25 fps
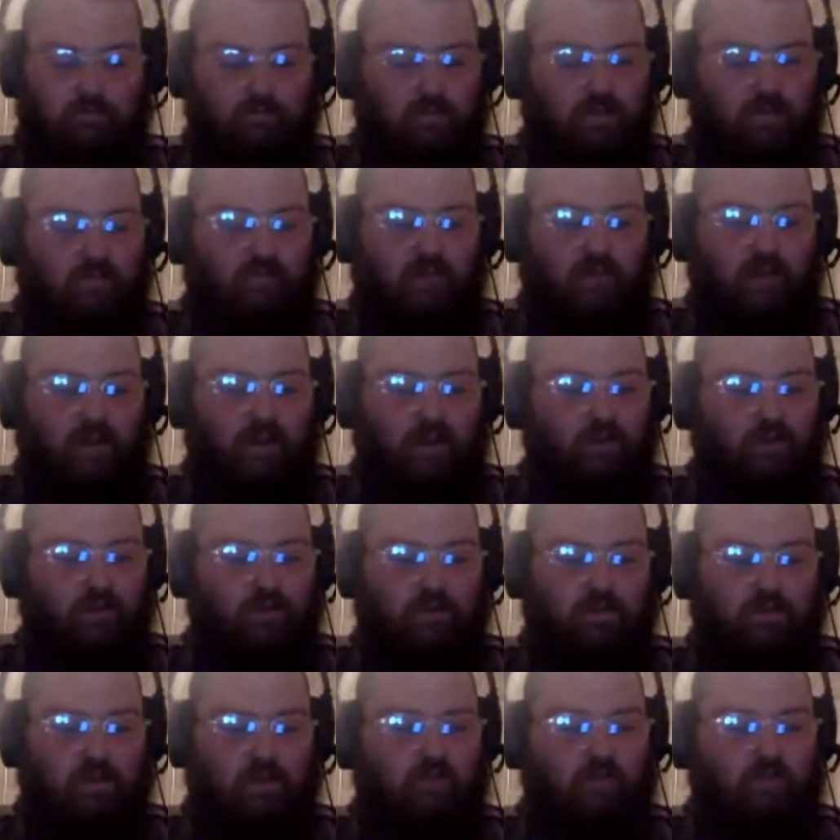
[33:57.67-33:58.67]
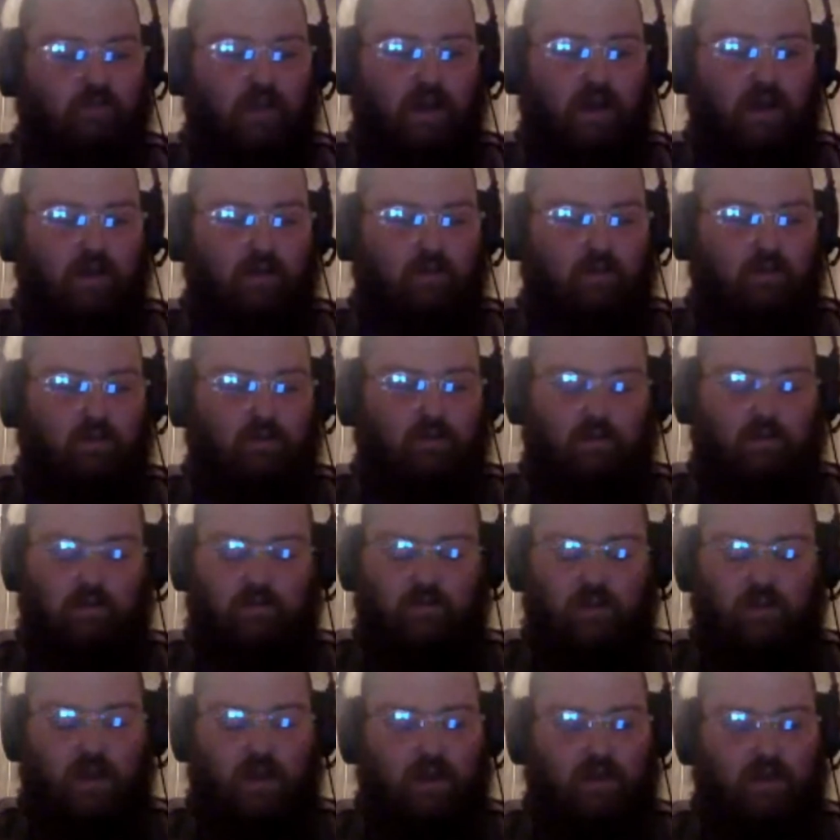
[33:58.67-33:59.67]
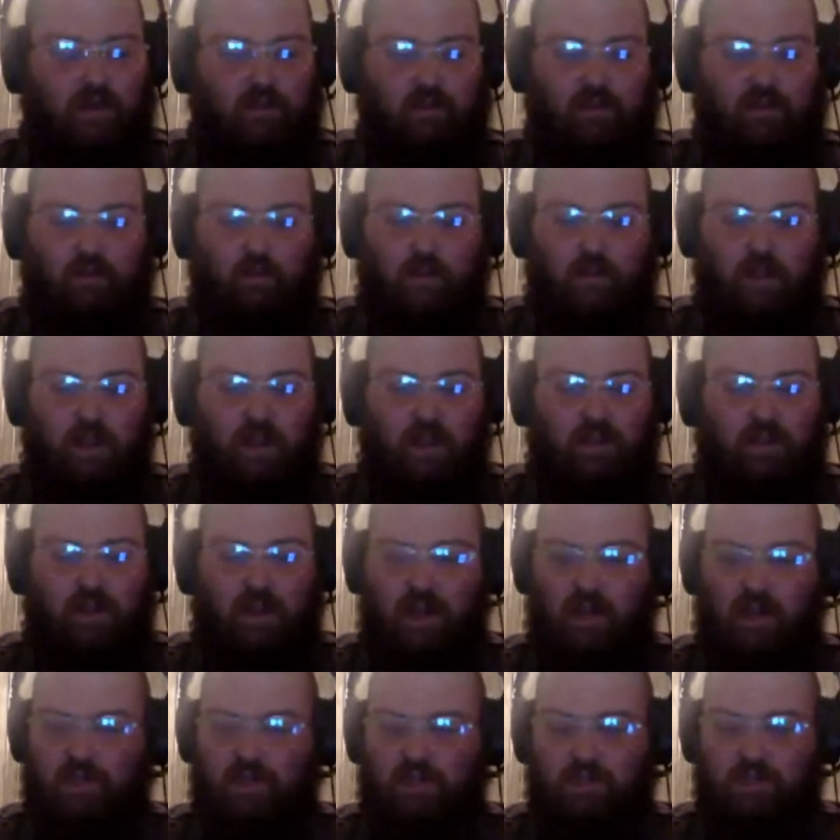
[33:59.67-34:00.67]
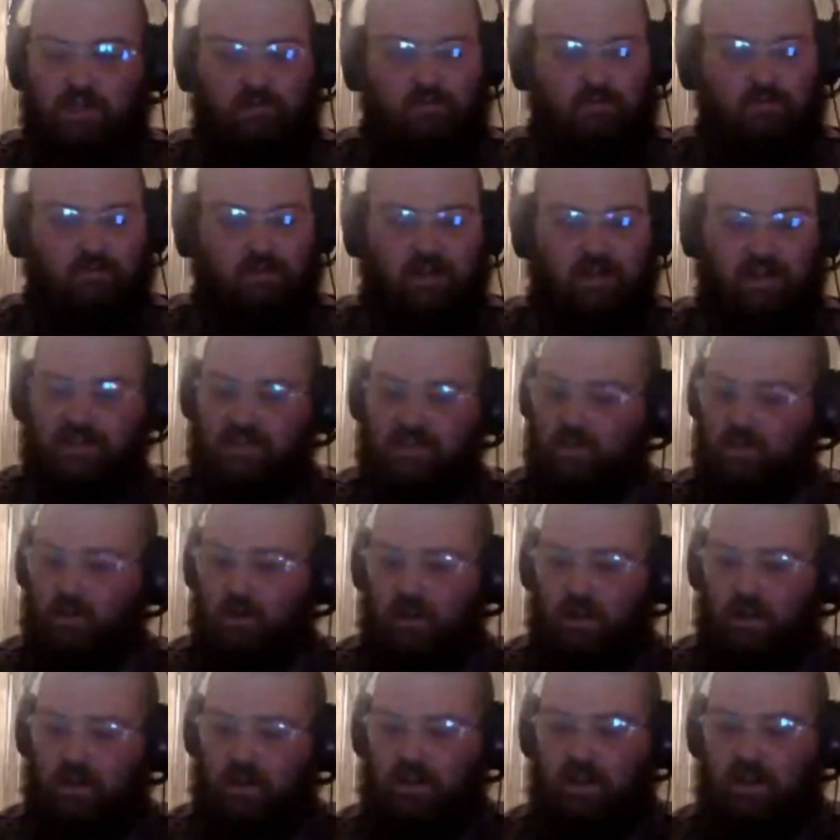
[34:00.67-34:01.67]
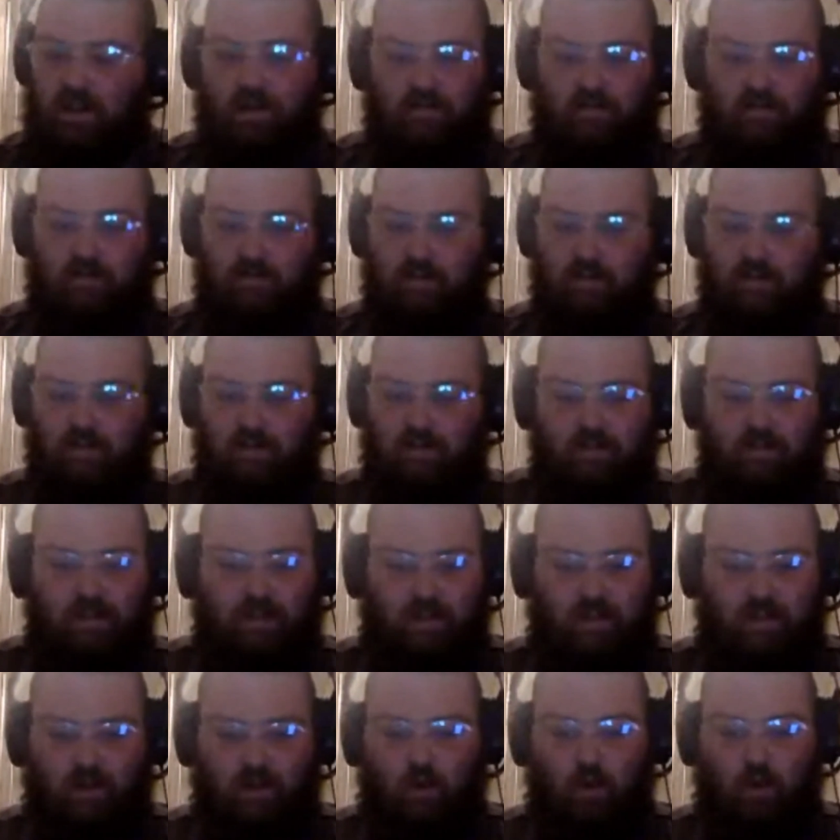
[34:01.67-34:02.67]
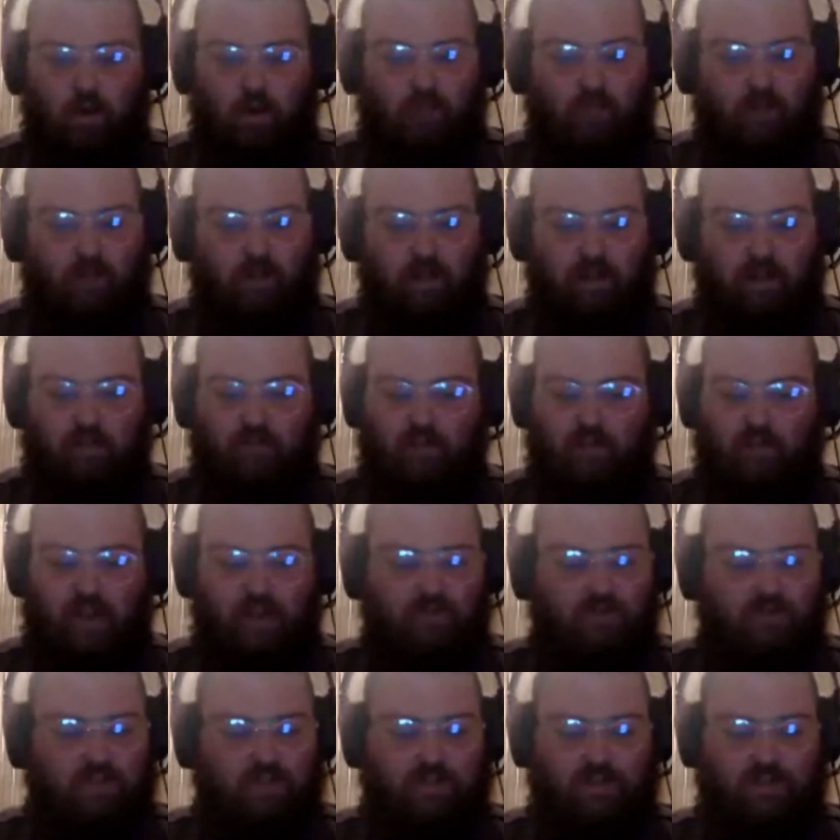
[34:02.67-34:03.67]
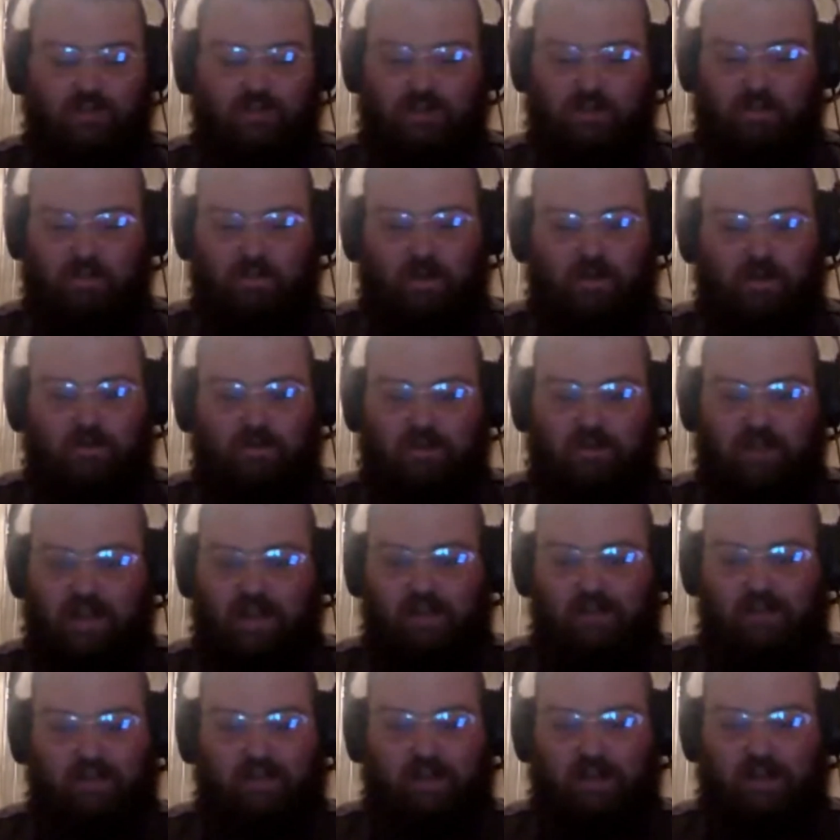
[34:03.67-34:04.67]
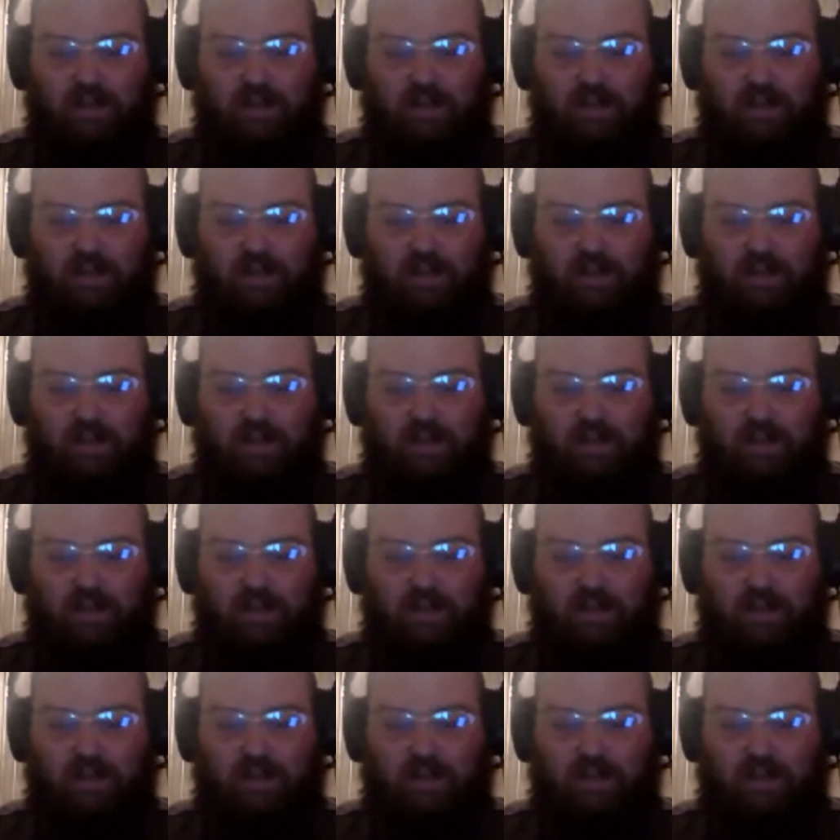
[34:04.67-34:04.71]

if I could, if, I had, if I had unlimited cash, that's the one I'd get. Like they're going for like five, six hundred pound day, eh, and like